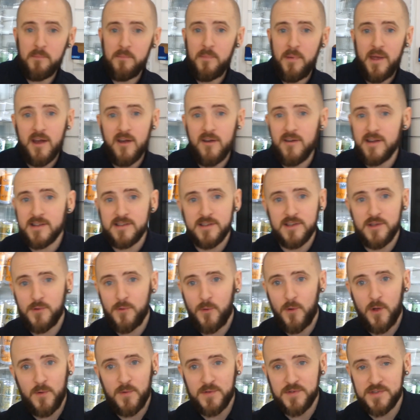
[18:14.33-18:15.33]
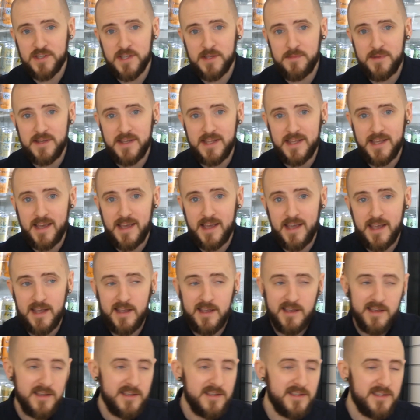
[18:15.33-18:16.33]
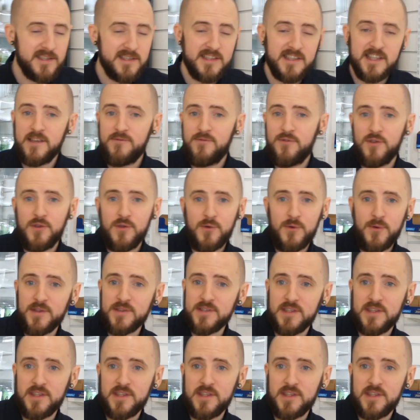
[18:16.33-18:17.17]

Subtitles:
compare it to an oil with CBDA, see if you